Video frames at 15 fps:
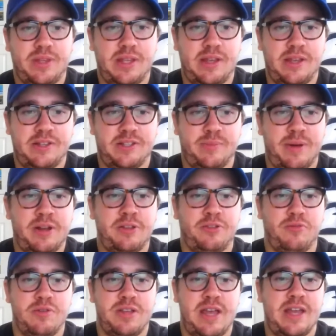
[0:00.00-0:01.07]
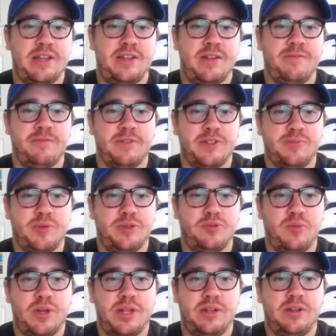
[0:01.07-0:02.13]
he's about a 3K difference
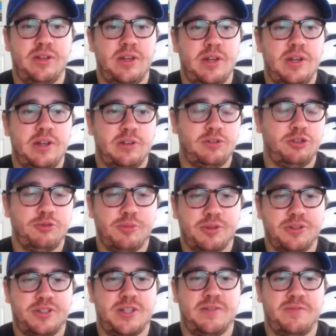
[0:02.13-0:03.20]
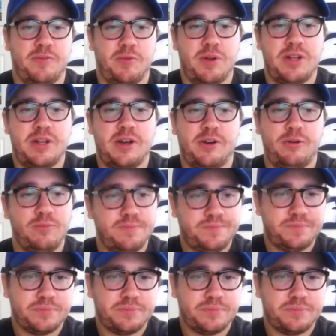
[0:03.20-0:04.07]
between Kluber and Severino,